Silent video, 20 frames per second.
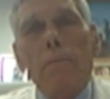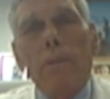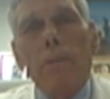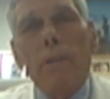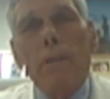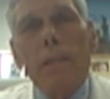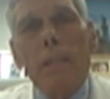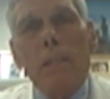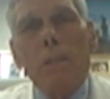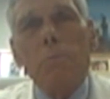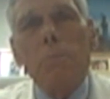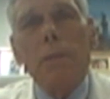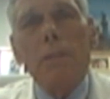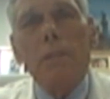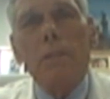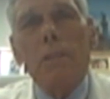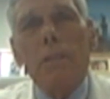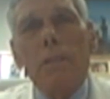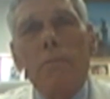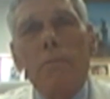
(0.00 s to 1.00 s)
very
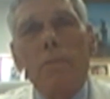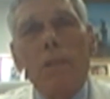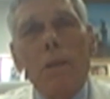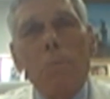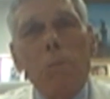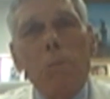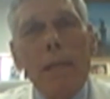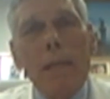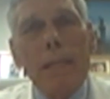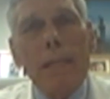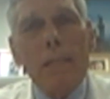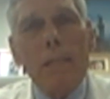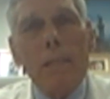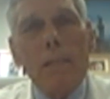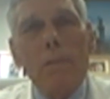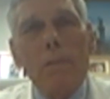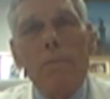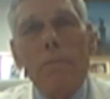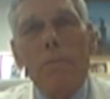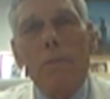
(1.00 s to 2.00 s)
expensive, not
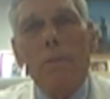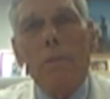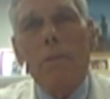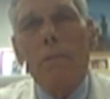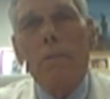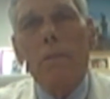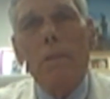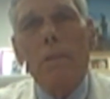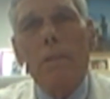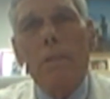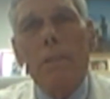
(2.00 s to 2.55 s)
practical for